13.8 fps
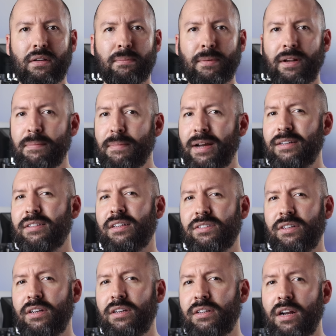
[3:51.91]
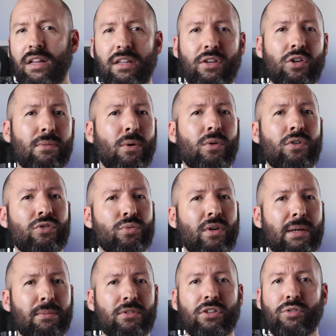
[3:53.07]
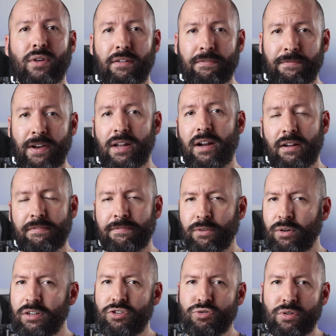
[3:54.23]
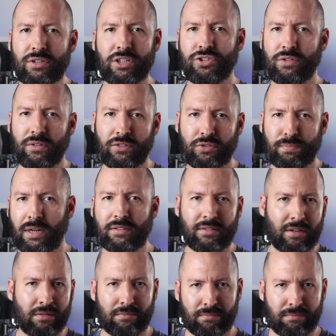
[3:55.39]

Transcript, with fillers: But in my testing, none of the unimodals were able to grind fine enough for a traditional espresso.